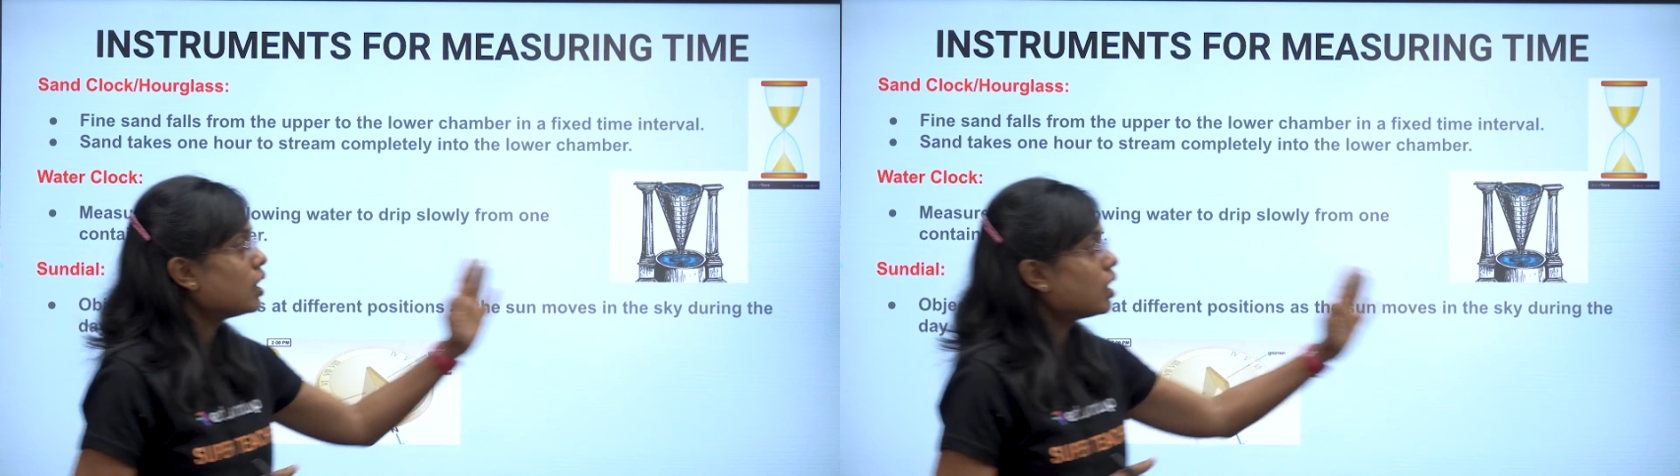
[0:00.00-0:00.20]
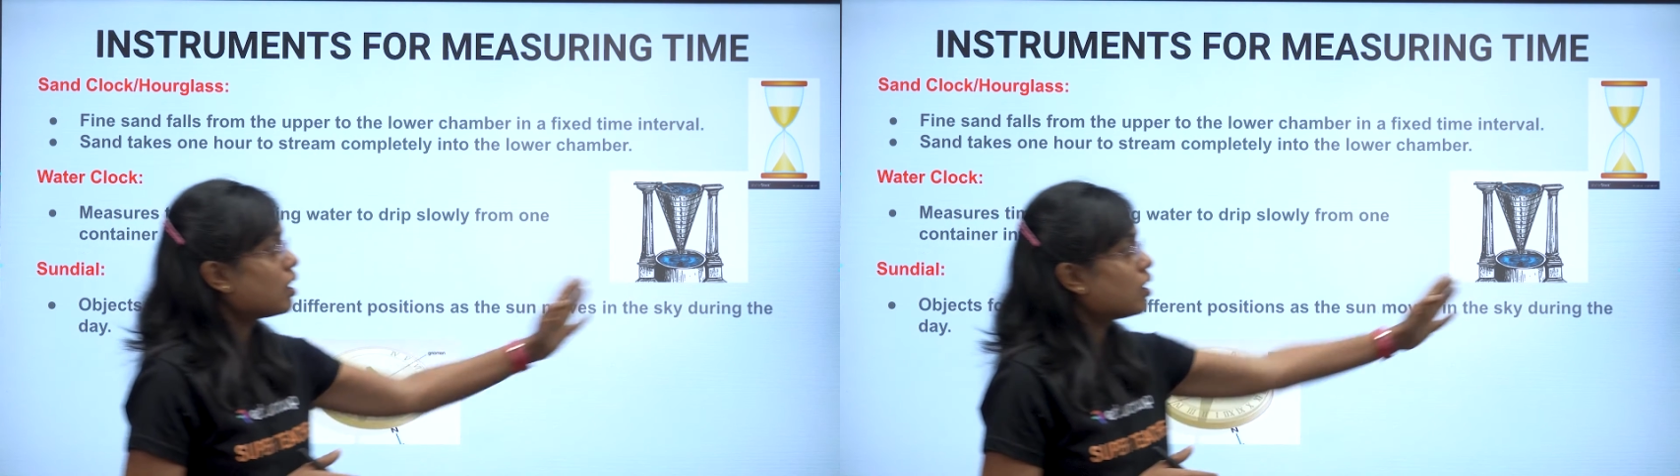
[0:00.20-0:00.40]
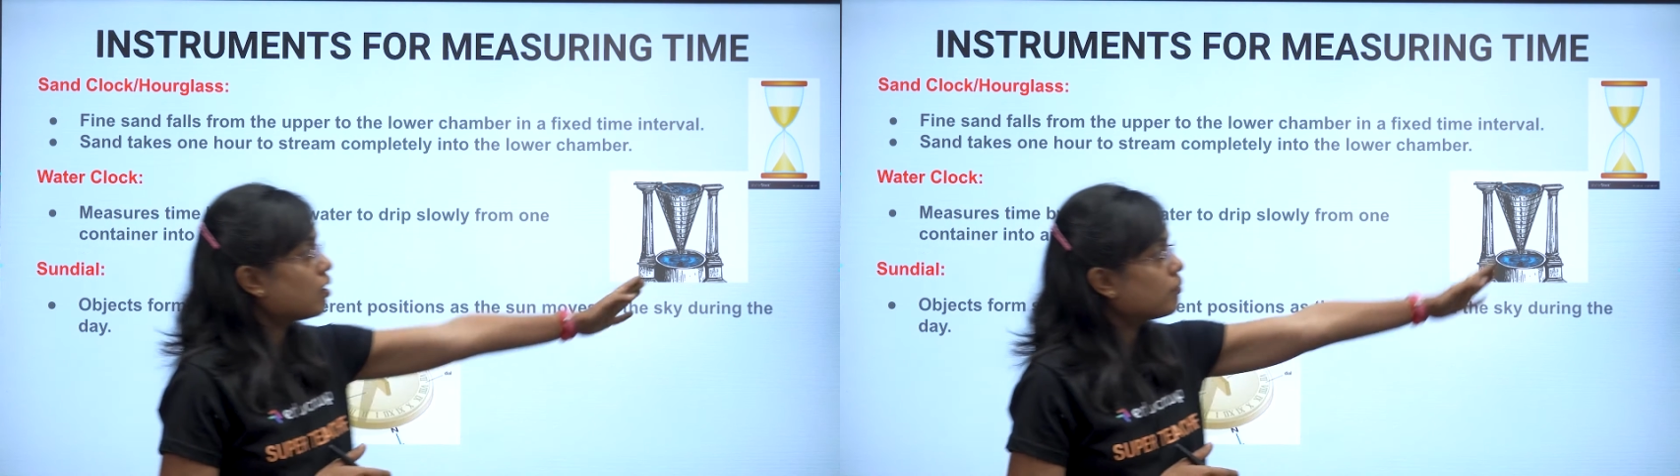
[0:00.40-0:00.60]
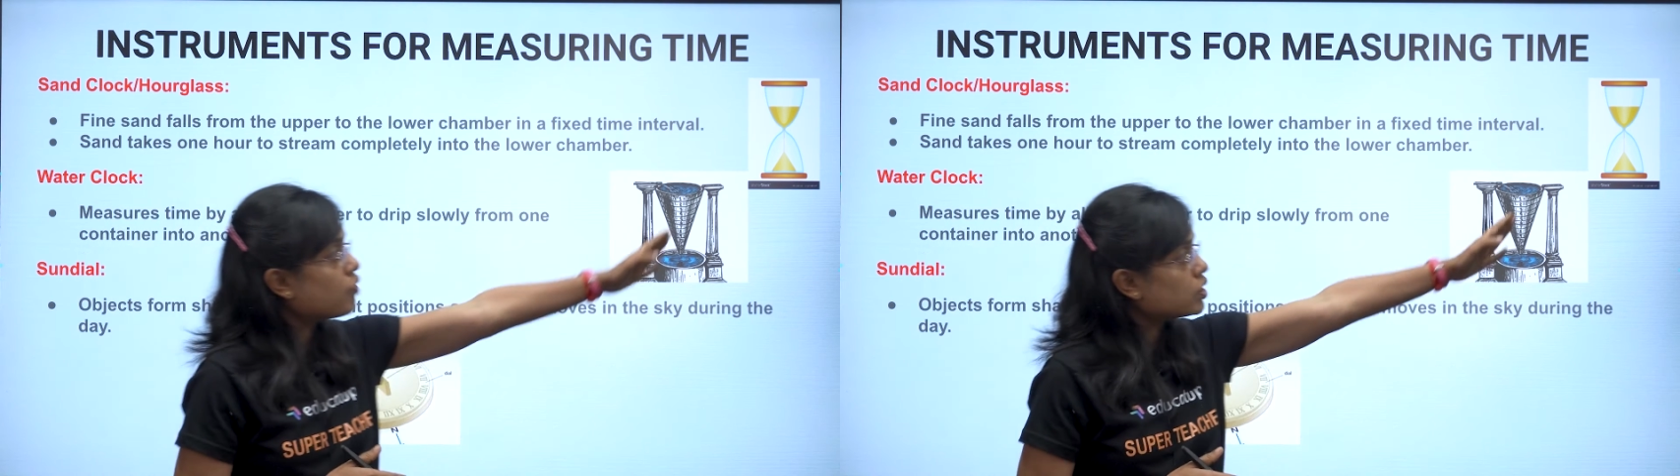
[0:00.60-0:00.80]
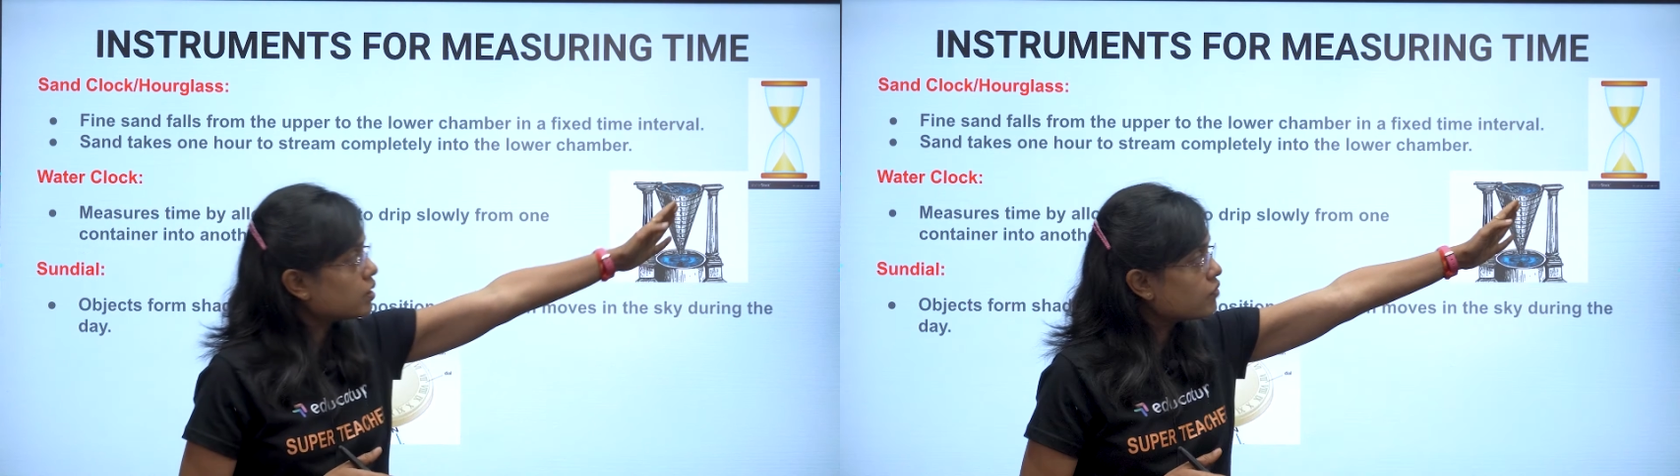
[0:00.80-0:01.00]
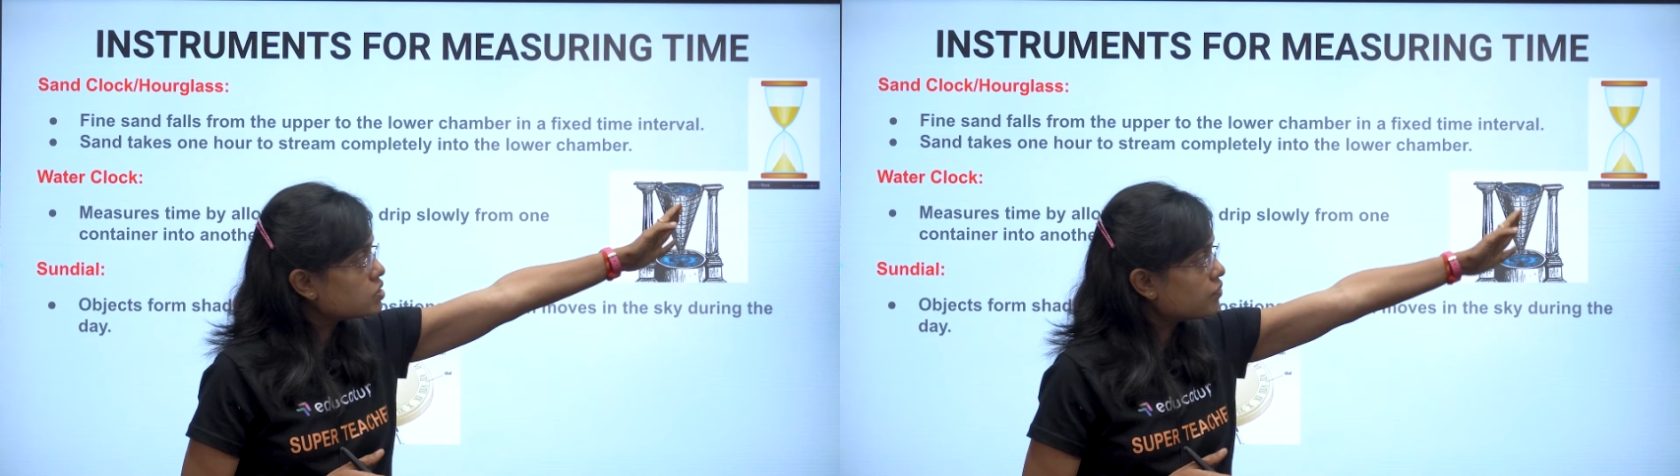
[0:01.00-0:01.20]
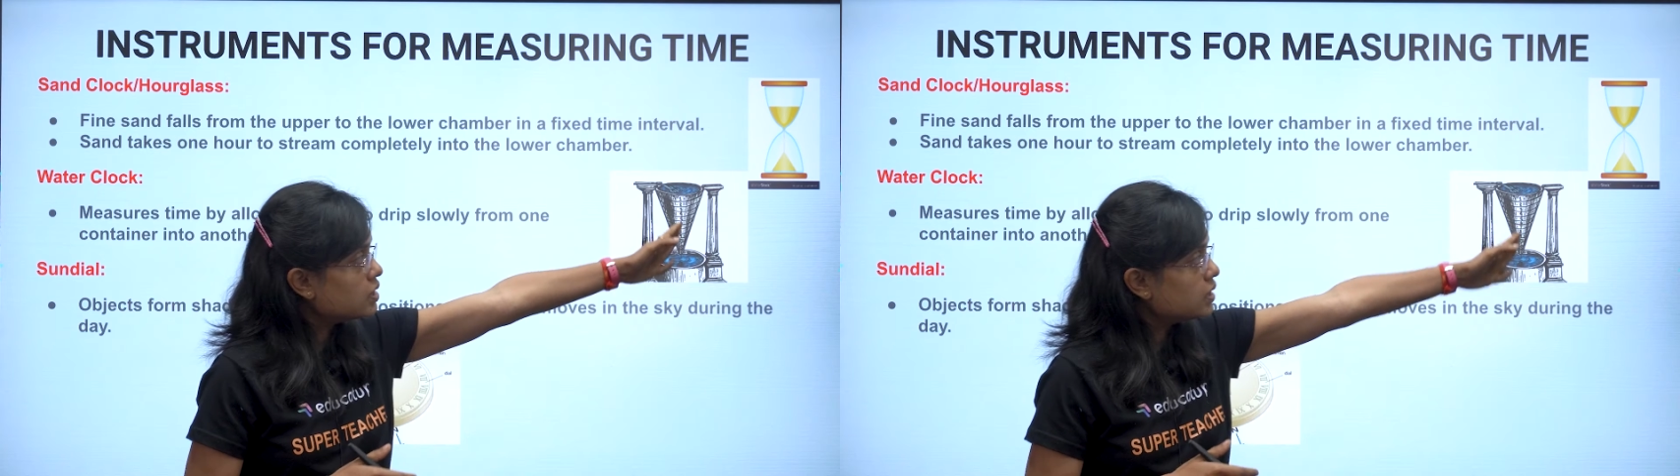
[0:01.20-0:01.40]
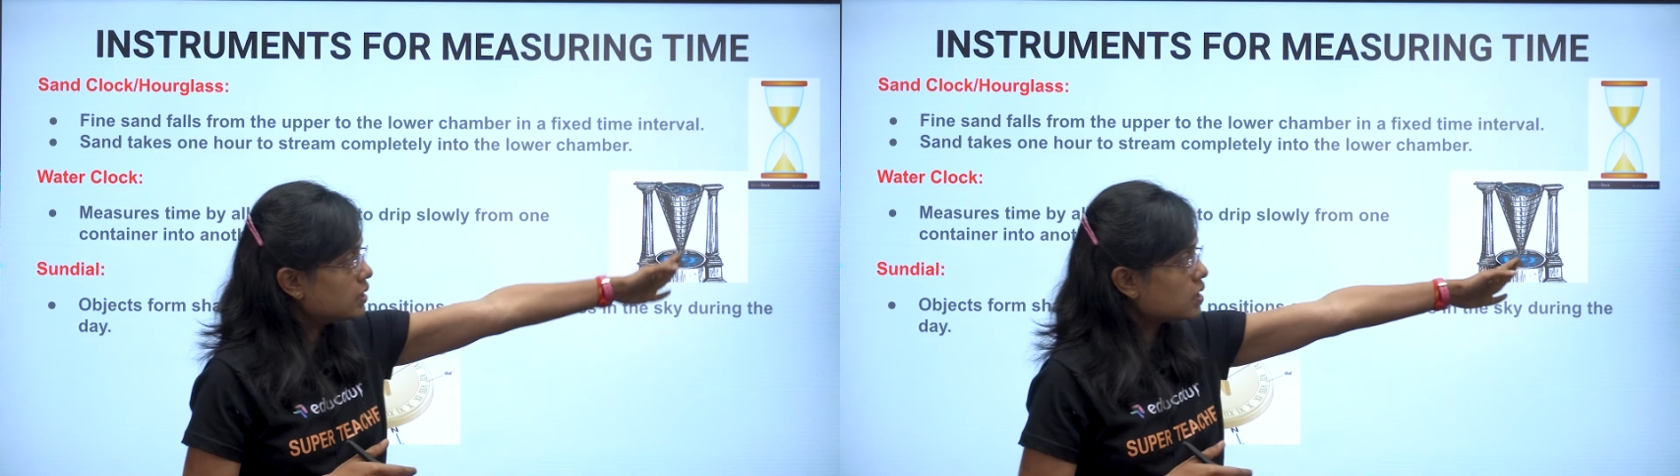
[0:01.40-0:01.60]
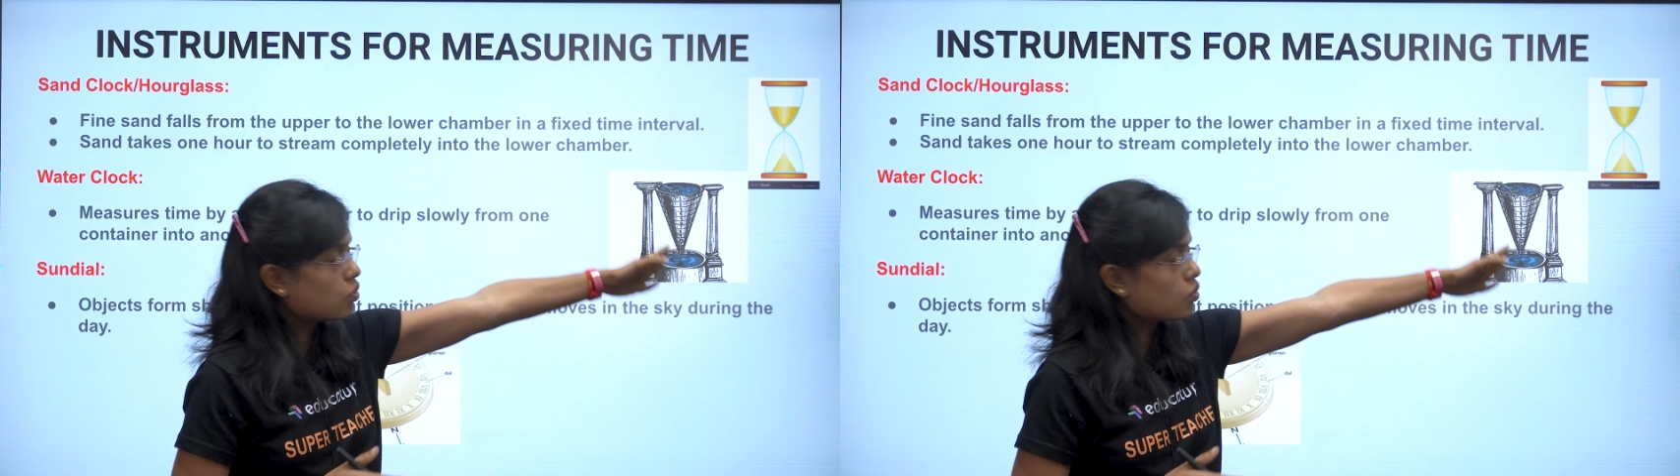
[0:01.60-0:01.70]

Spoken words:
Water was filled in the